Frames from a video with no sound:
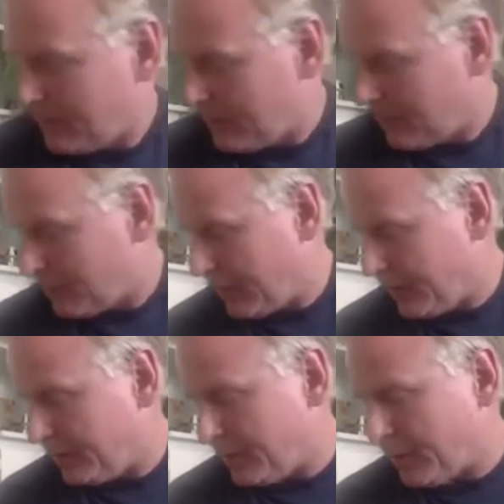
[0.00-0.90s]

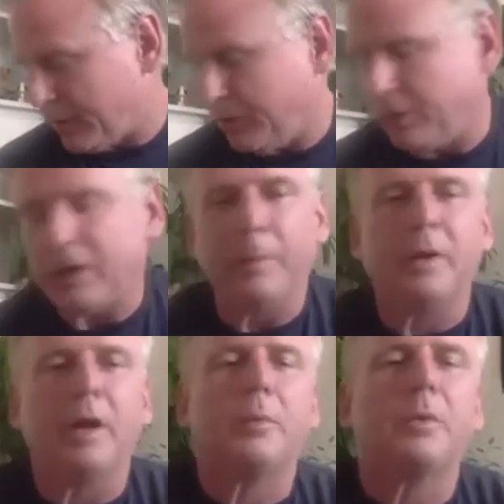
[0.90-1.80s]
Round number 2 coming
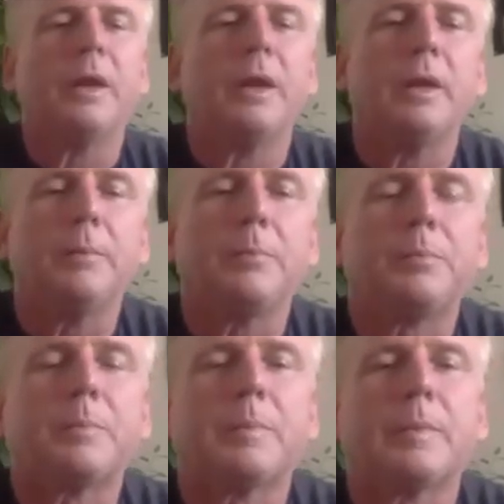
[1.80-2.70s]
up. Ready,
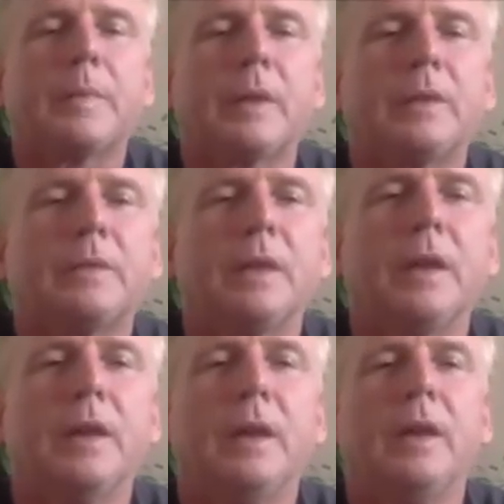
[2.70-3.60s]

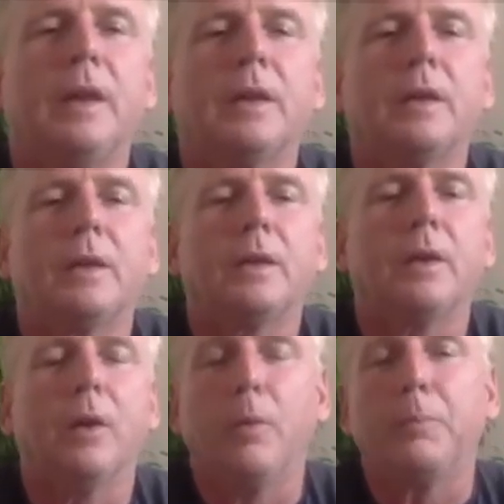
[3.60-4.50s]
set,
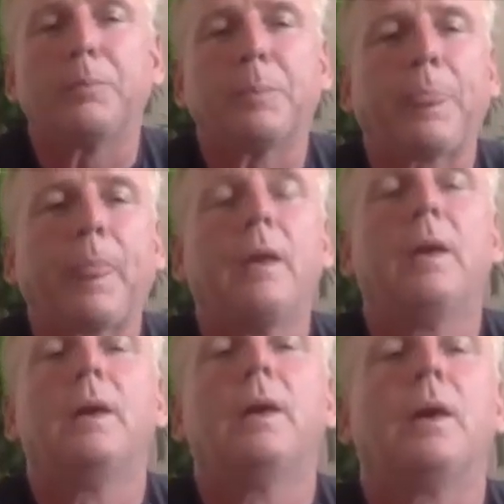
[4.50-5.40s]
go.
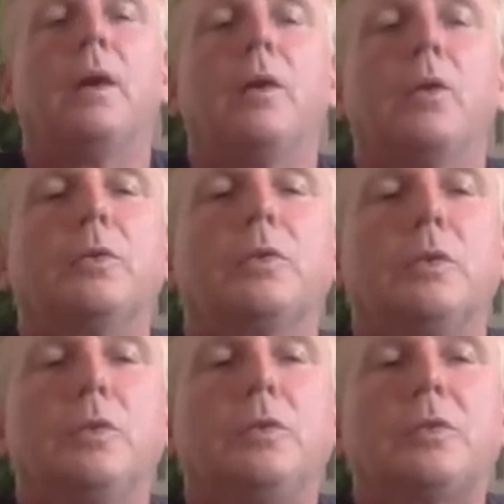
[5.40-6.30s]
Are those
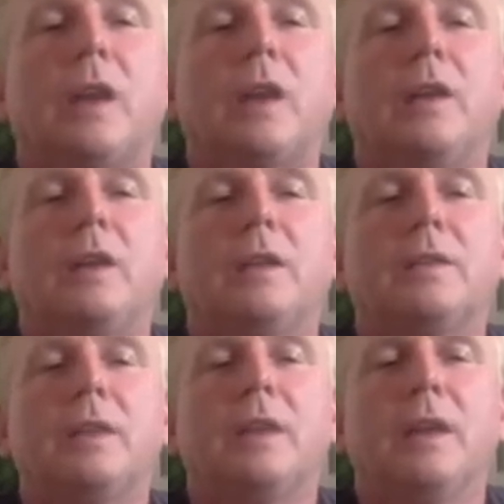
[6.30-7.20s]
glutes tight against
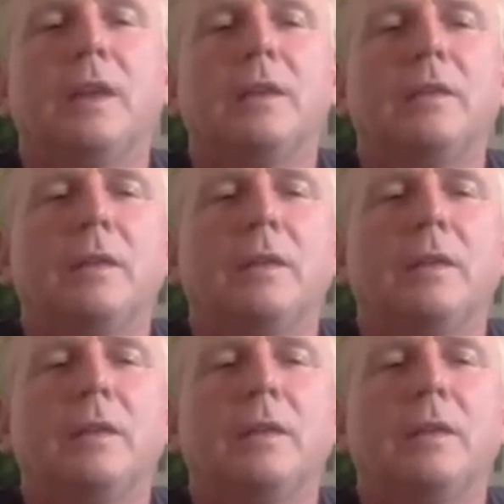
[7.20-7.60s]
the hands?